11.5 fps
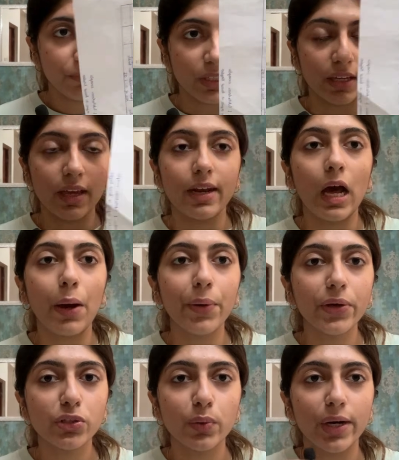Okay, and how I
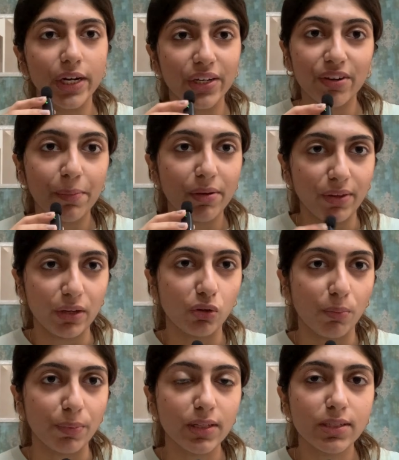used to identify my weak
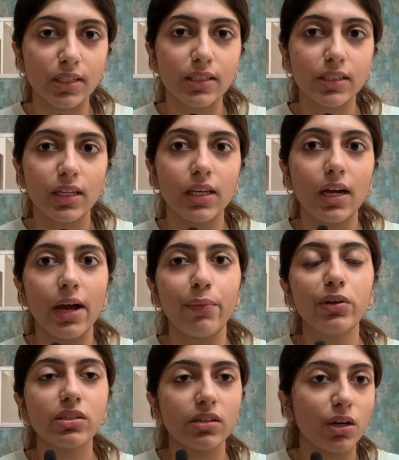topics is key. I
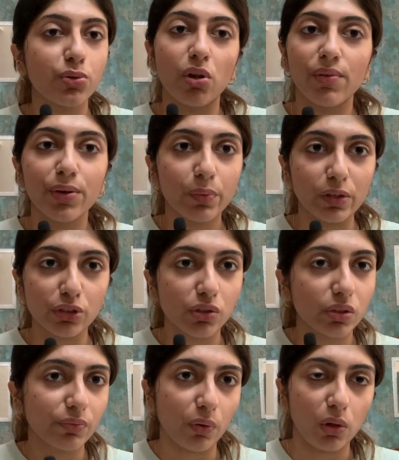would start solving
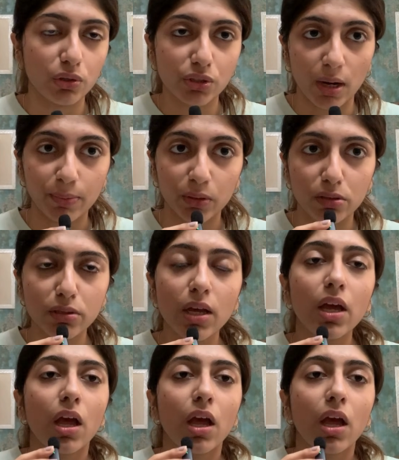questions of all the chapters.